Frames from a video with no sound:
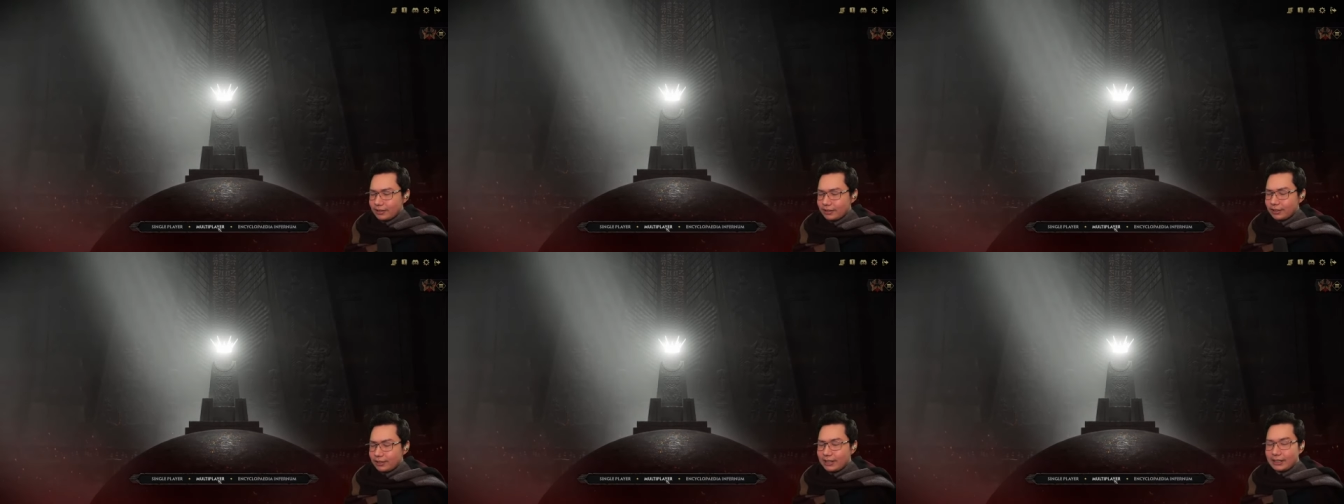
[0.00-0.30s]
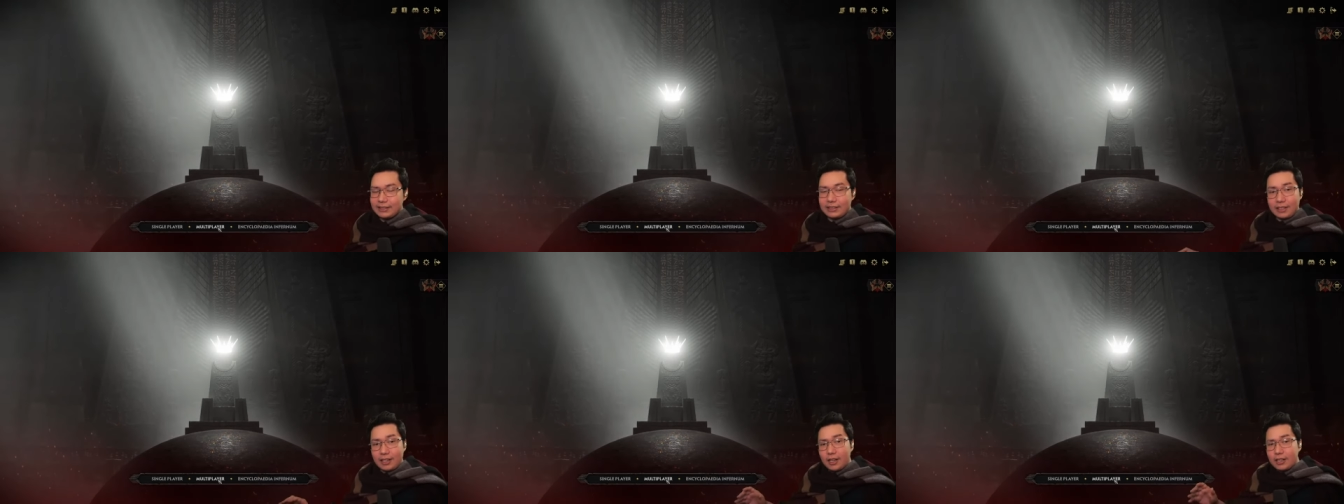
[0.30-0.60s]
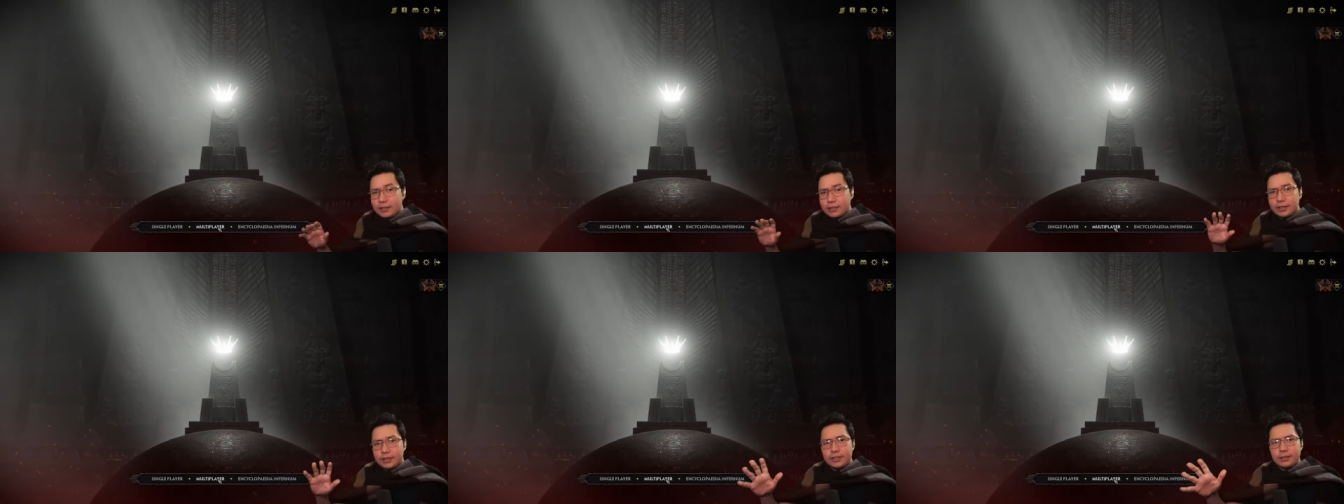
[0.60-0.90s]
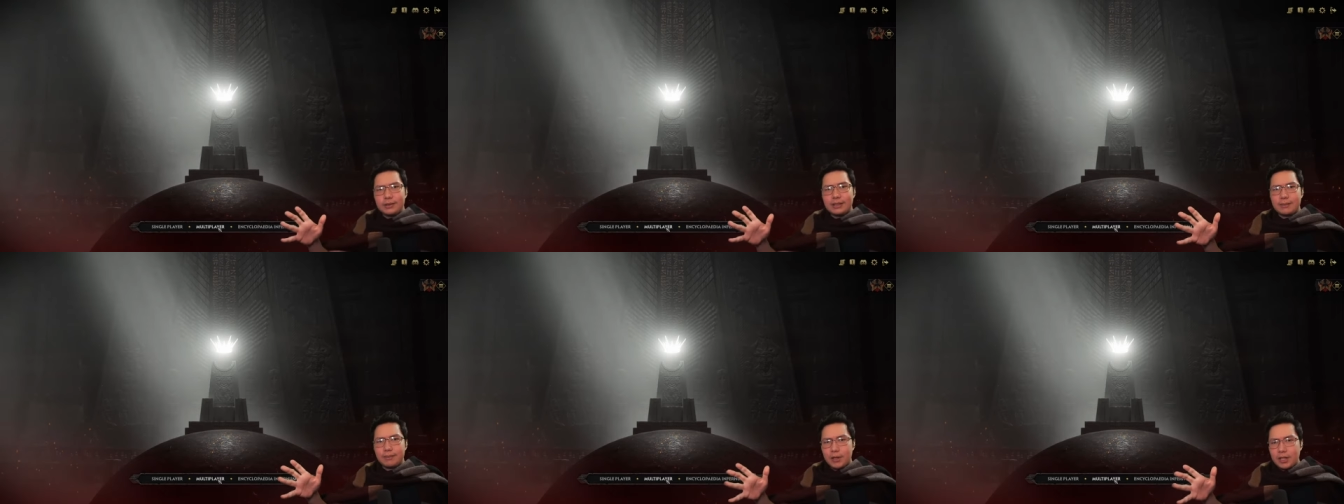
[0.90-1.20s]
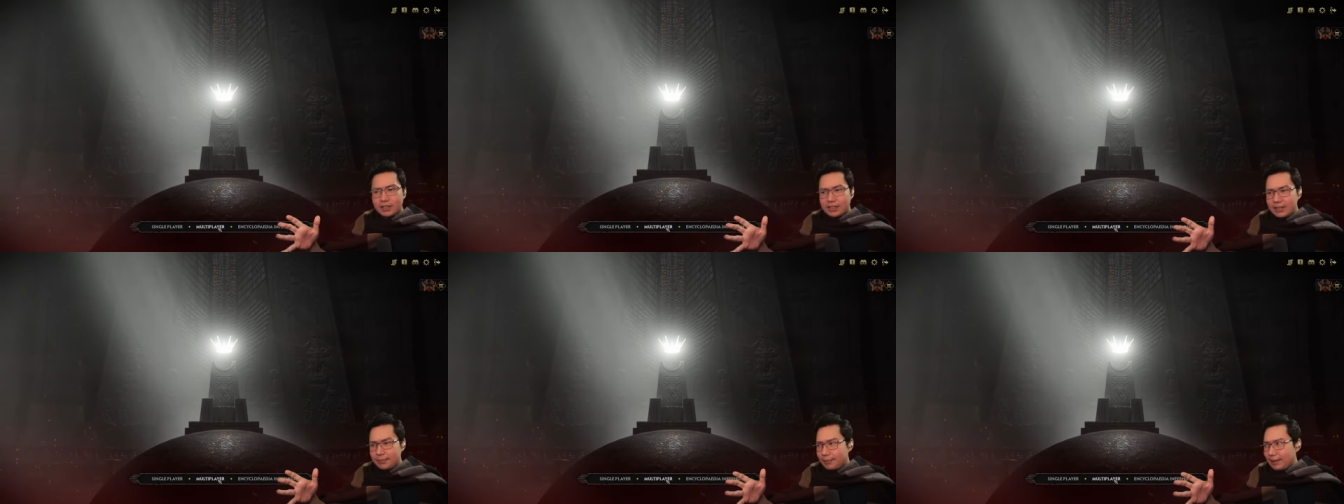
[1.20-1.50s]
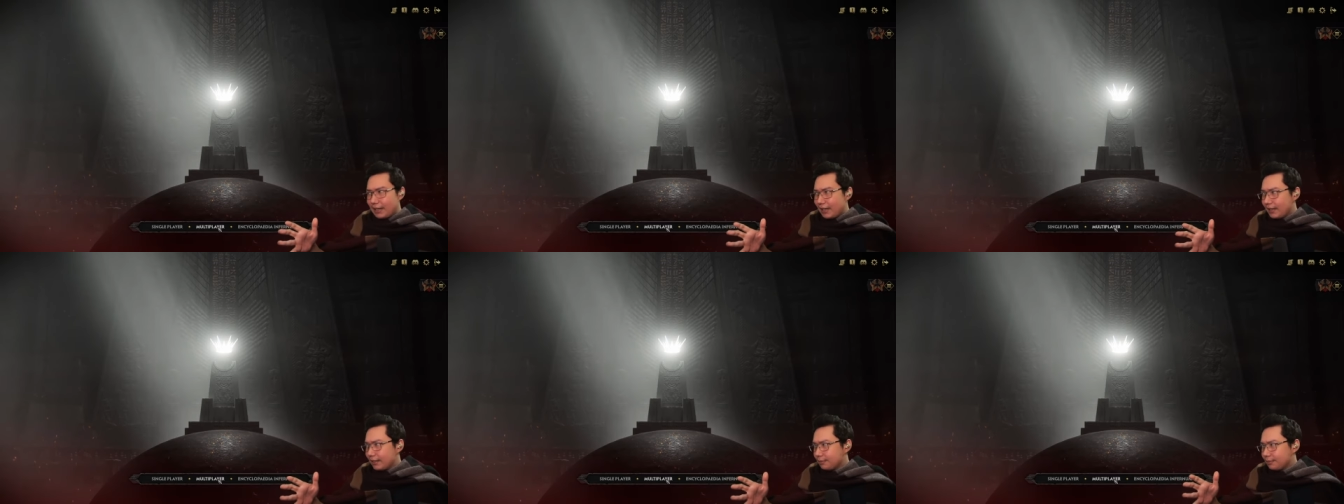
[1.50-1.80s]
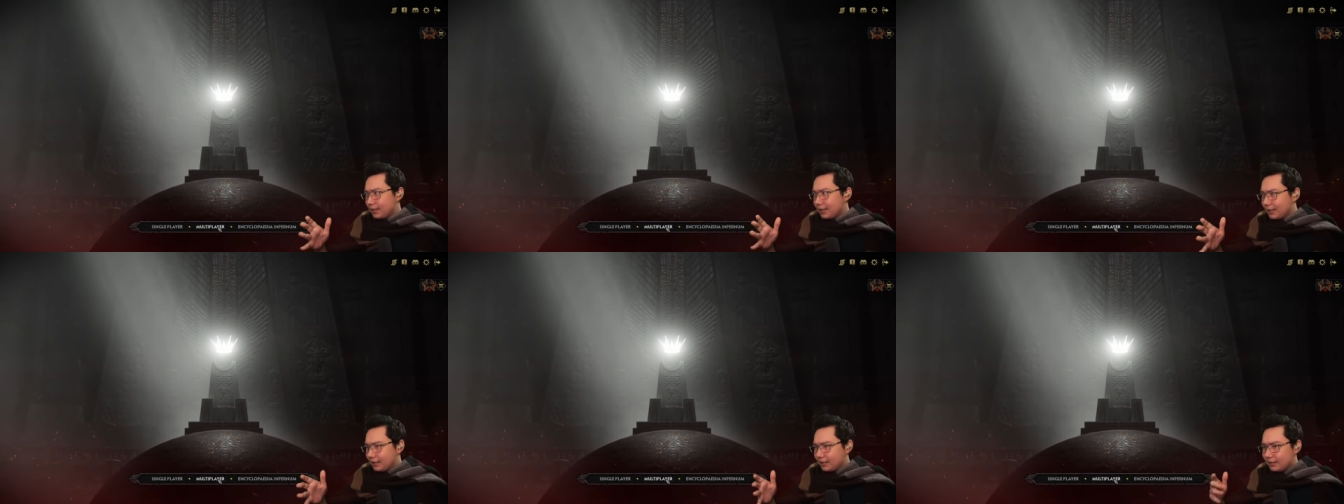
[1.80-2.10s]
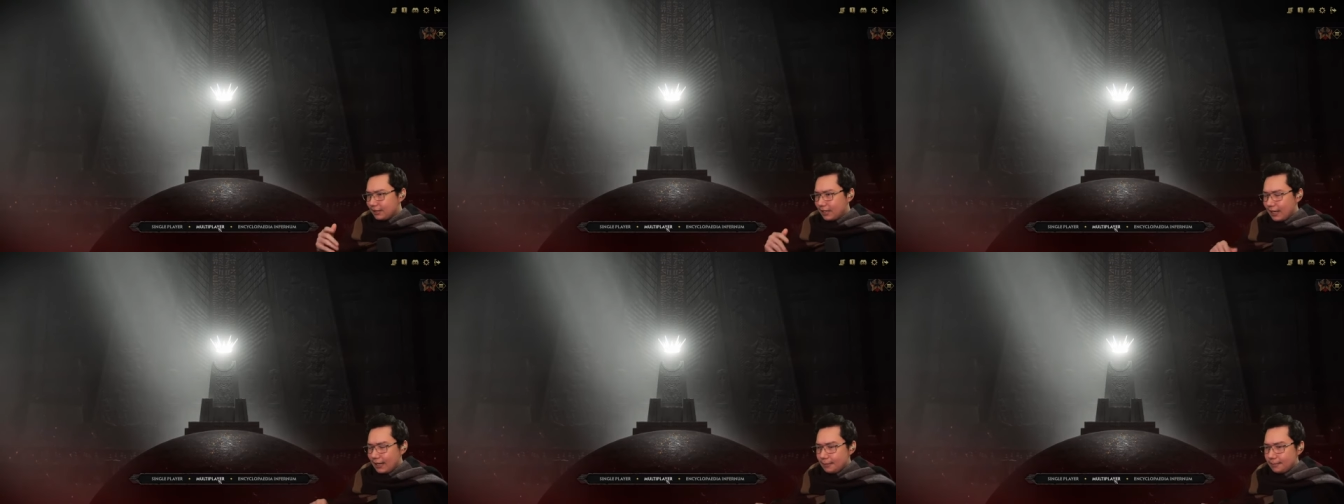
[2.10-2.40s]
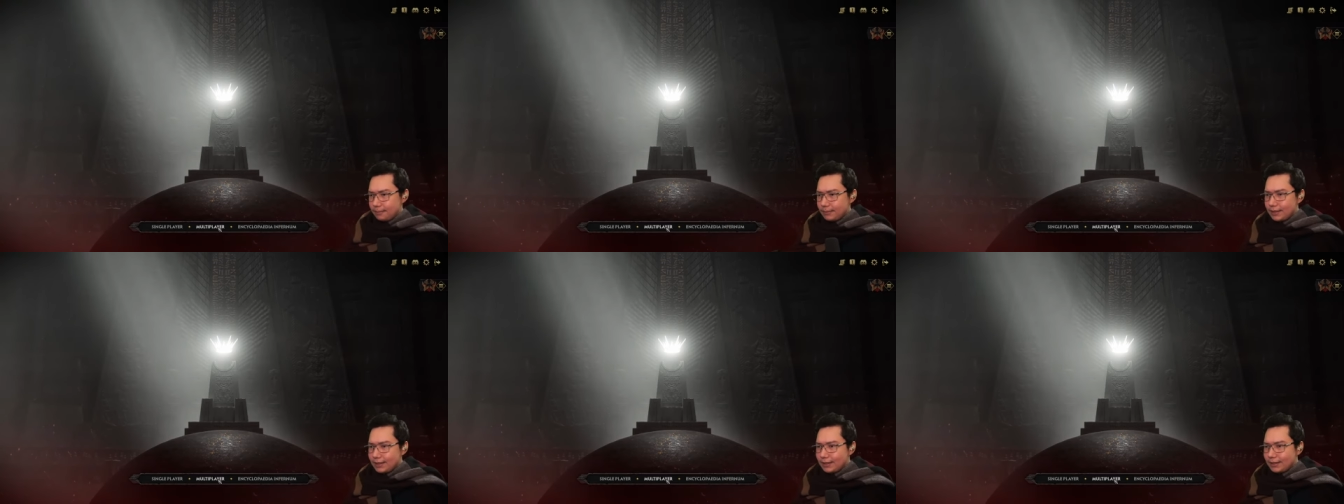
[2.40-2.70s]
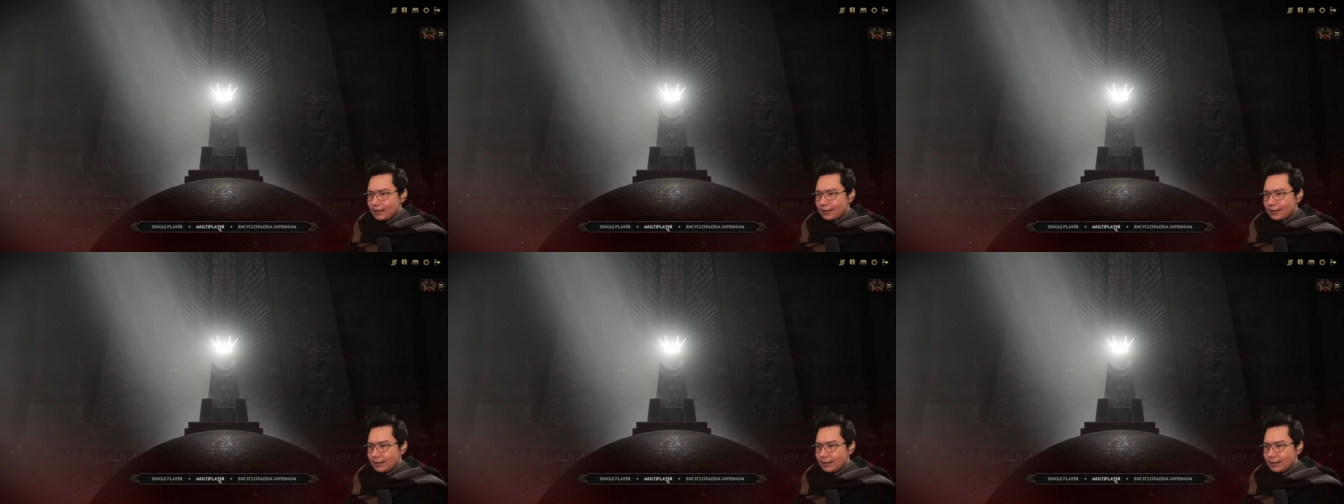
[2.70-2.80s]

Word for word: So there's a lot to do with multiplayer in this game.